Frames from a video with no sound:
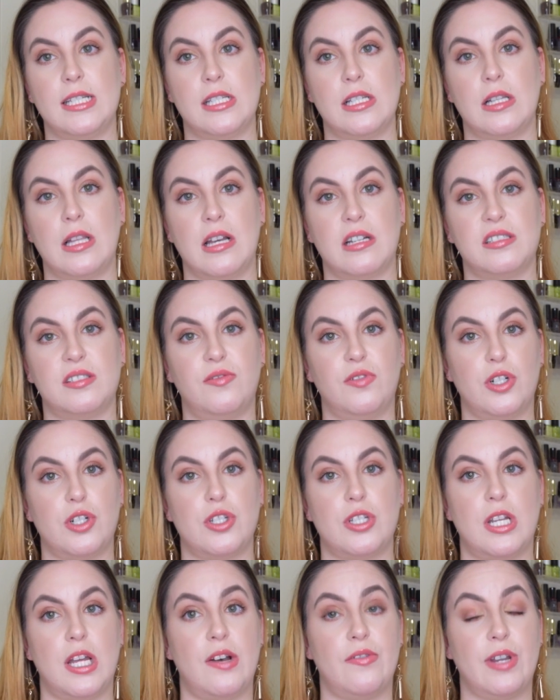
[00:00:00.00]
a deluxe
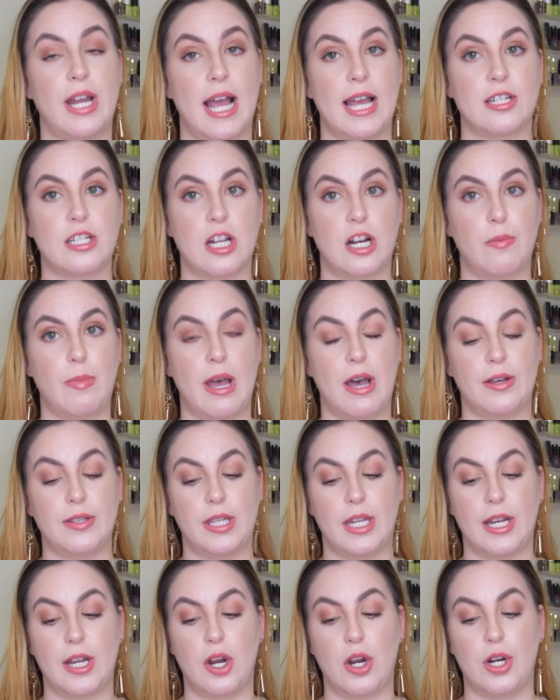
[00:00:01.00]
version of an eyeshadow palette
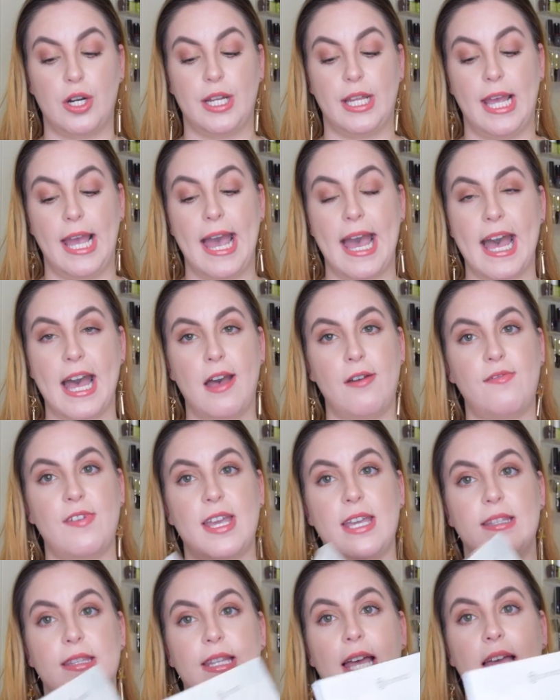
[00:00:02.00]
that I already have,
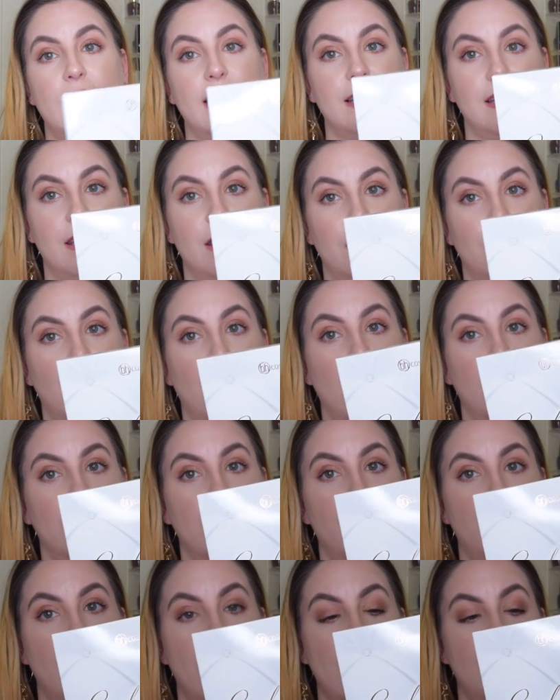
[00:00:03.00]
and that is the
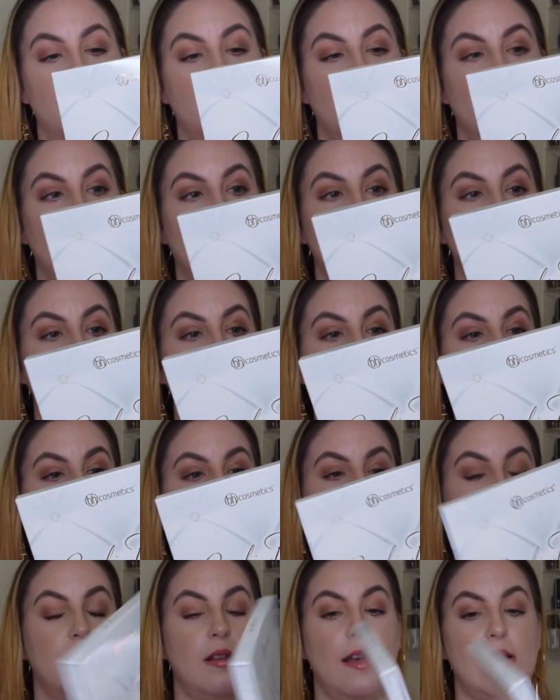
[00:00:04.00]
Carly Bible
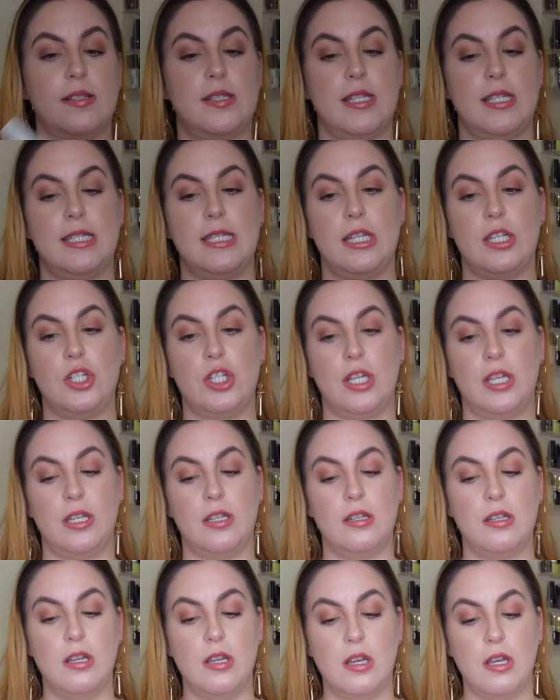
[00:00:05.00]
Deluxe
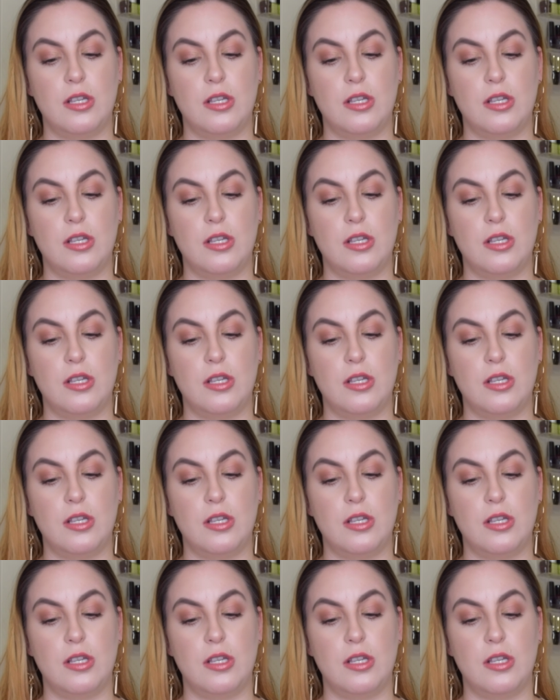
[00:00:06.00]
Edition.